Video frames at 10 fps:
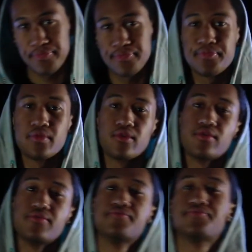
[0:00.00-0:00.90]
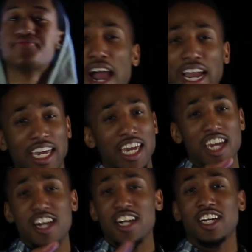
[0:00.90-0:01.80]
My stage name is Mark
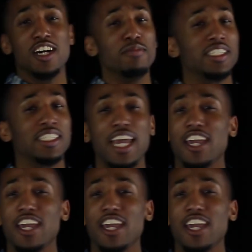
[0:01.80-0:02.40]
Lindsay with a Z at the